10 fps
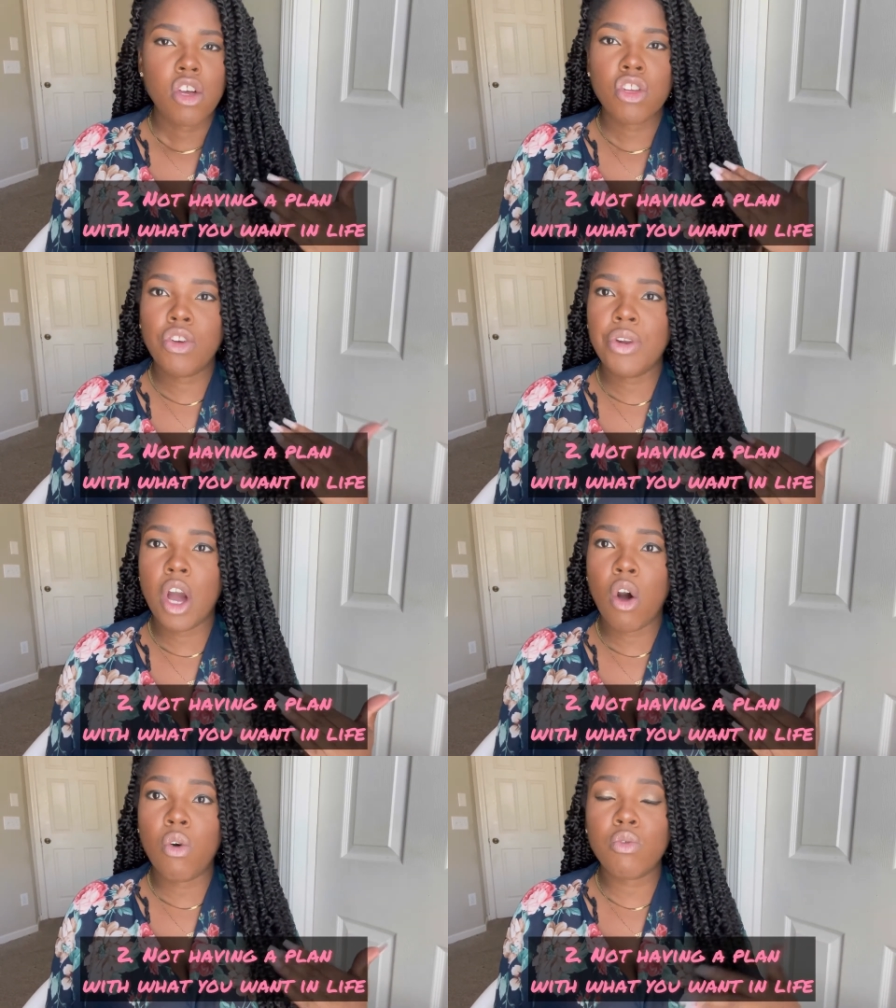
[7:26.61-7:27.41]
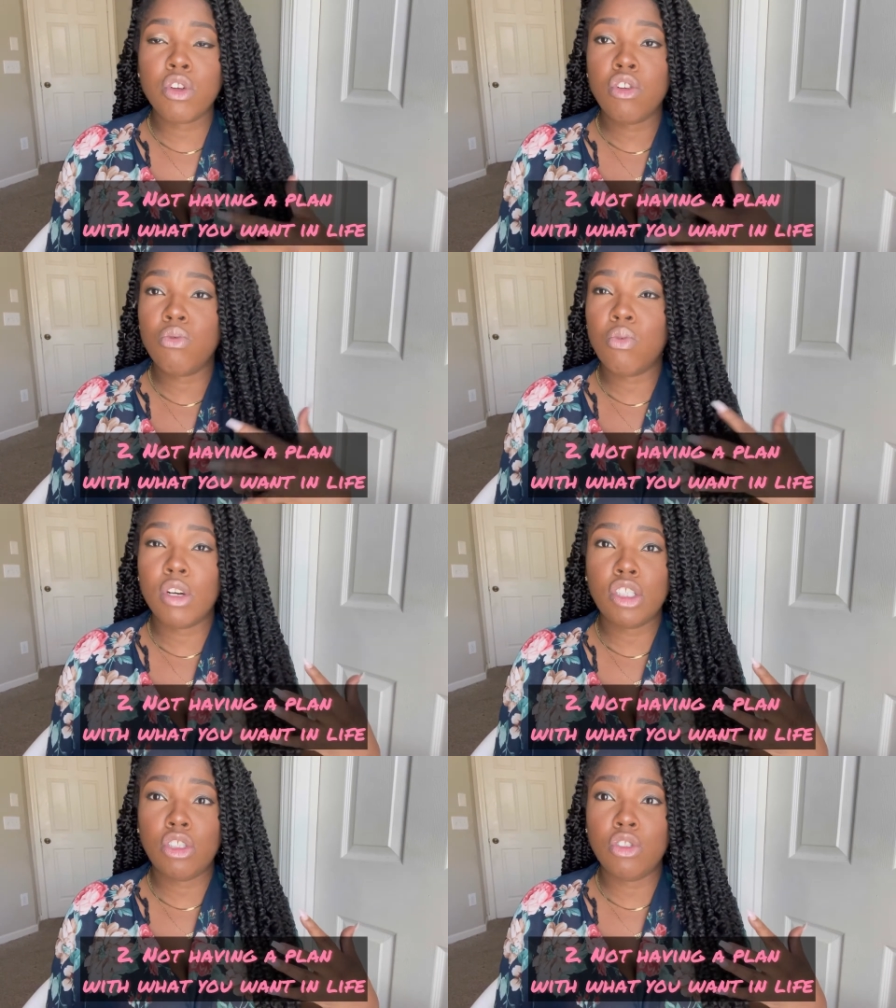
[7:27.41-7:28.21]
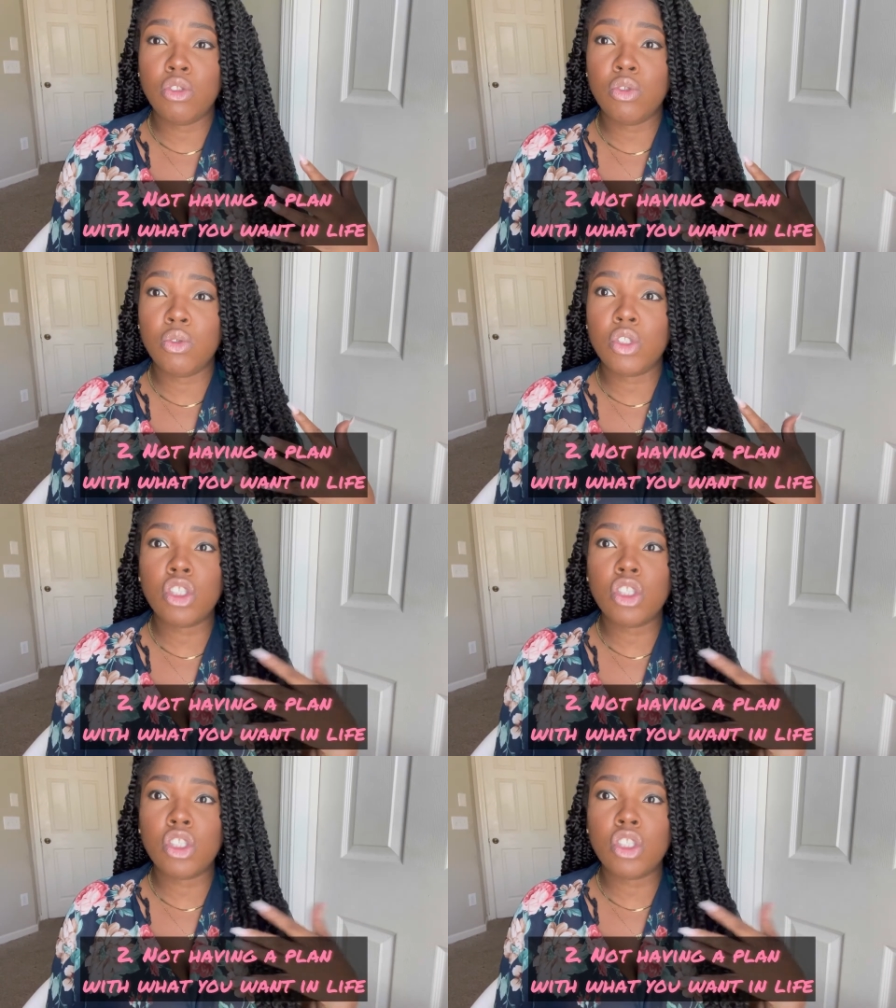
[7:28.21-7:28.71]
you know, you want to